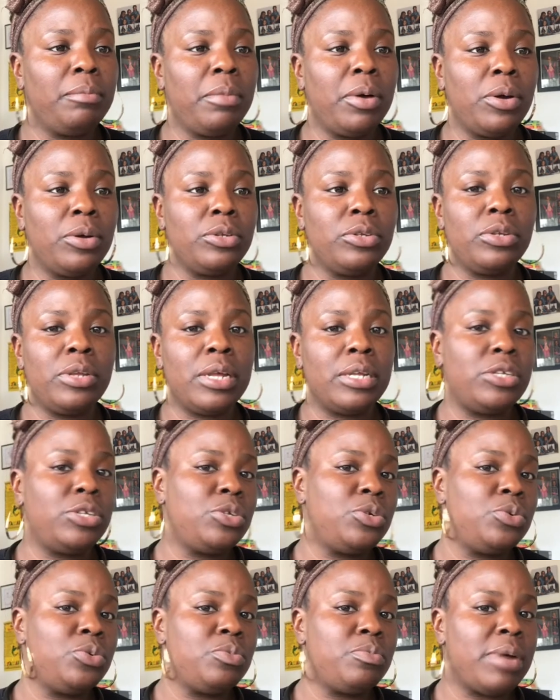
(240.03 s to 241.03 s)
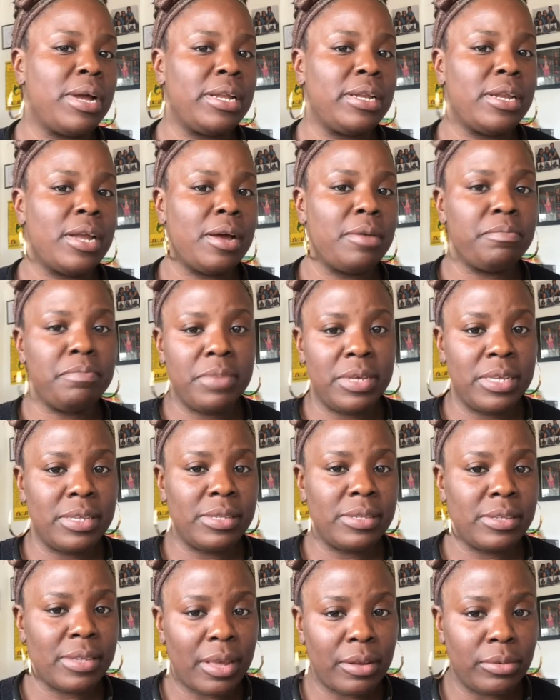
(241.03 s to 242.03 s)
about that you might not be
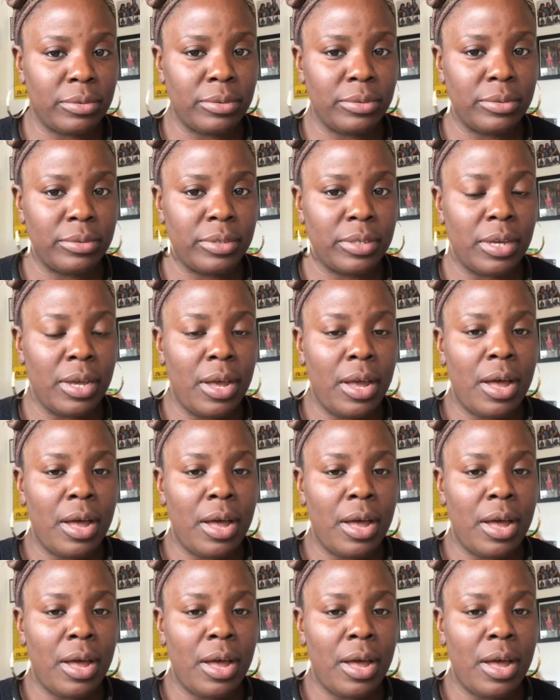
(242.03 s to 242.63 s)
settled